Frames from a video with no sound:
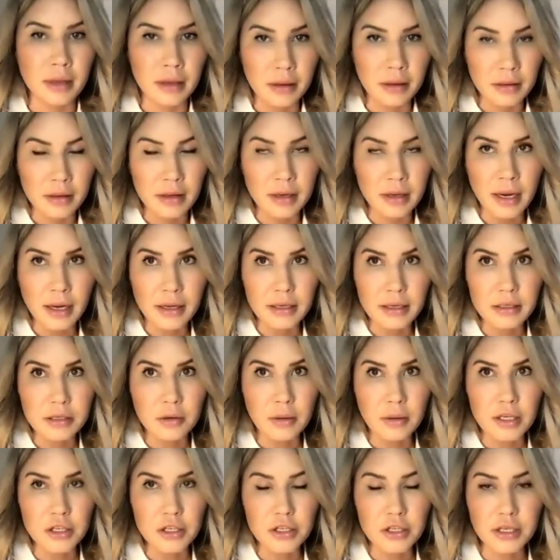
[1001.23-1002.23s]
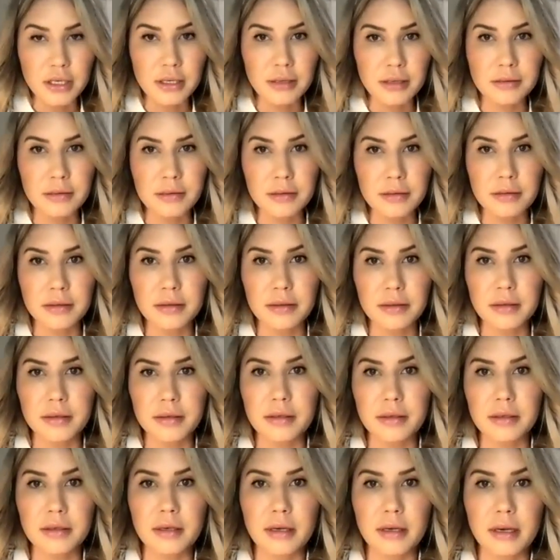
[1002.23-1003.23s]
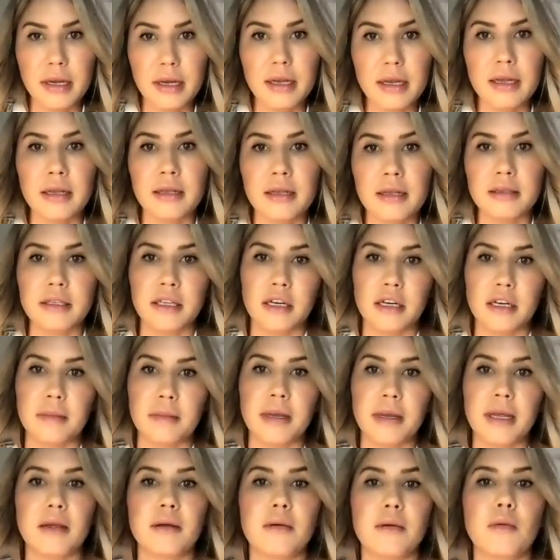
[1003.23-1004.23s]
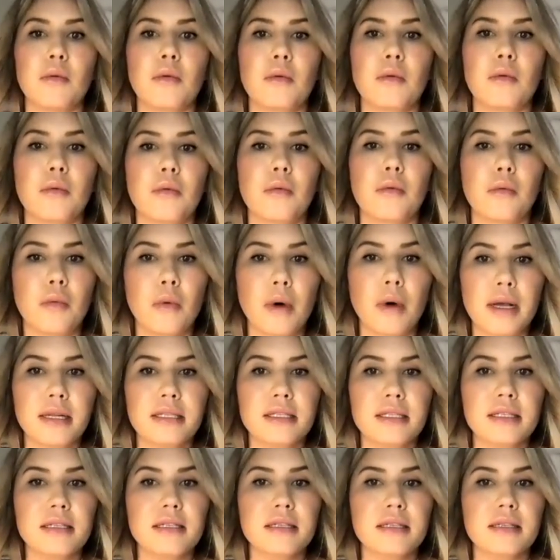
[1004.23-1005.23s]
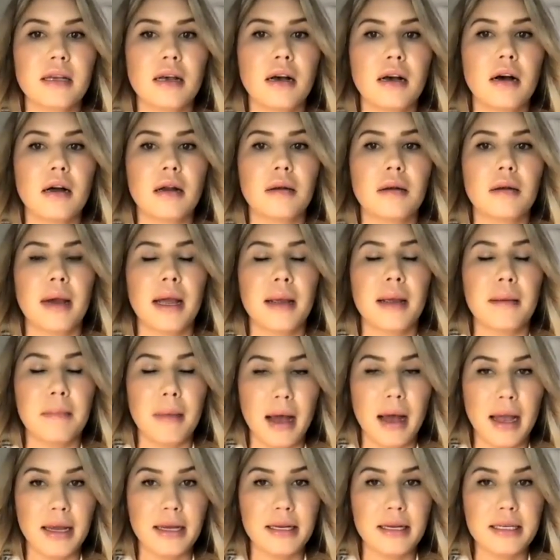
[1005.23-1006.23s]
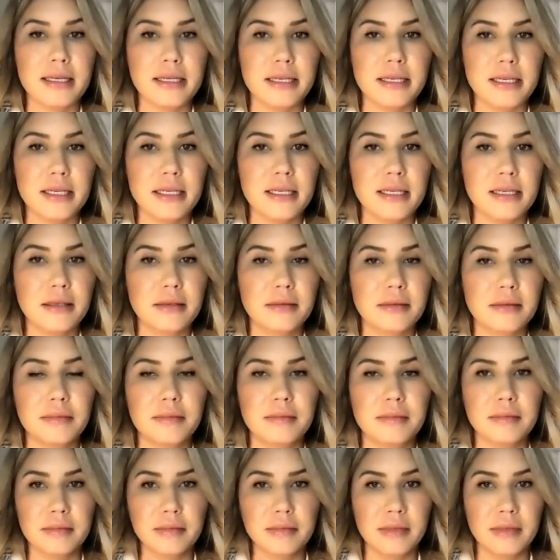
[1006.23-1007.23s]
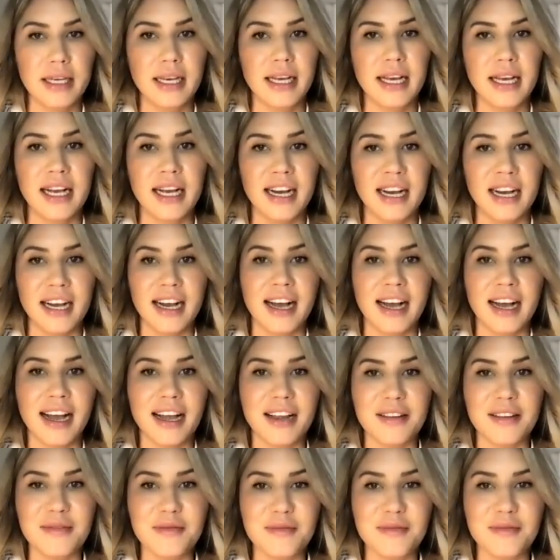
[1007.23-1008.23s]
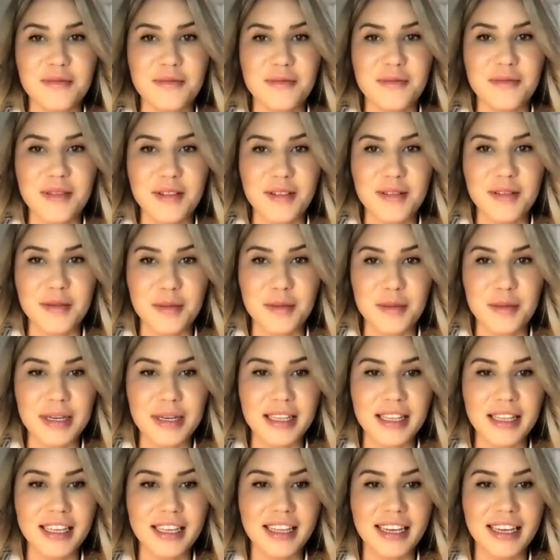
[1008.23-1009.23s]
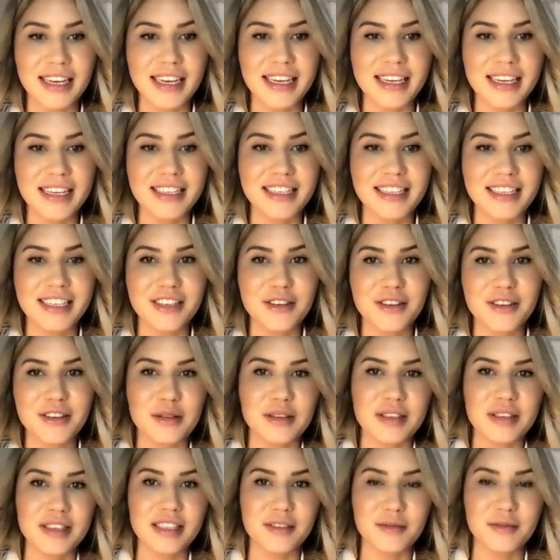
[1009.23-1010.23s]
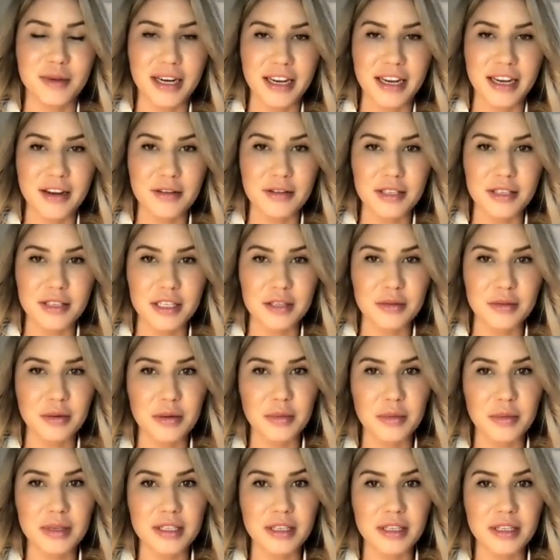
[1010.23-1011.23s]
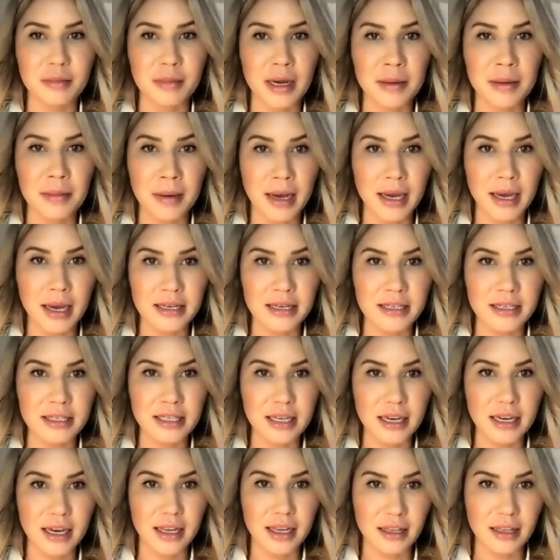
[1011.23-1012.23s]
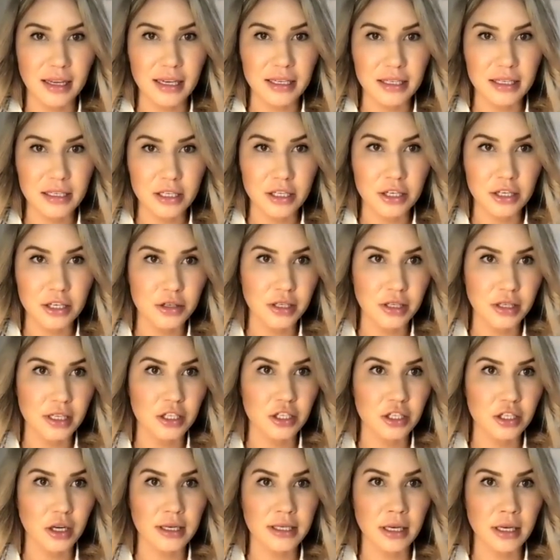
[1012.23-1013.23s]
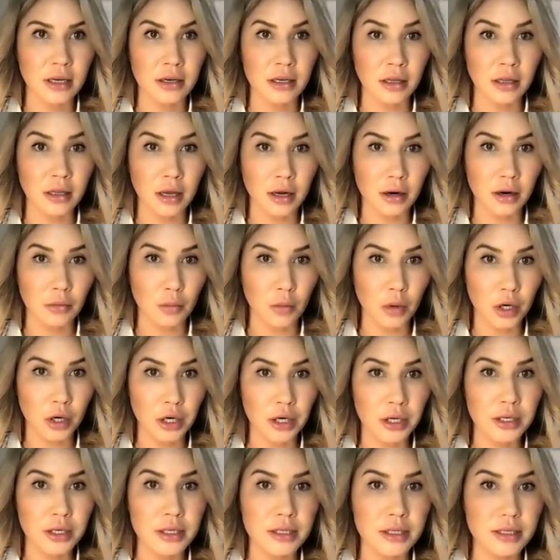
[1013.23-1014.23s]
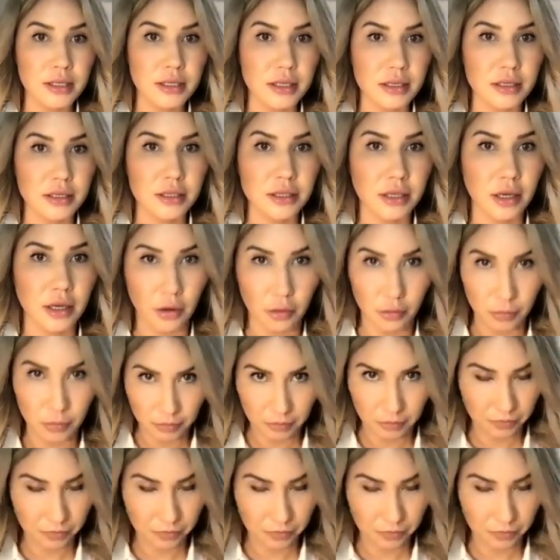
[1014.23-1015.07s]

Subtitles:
The next question is going to be, what's on my mind? I really like to use, when I use this one, what's on my mind, I like to usually jot down a lot of words. So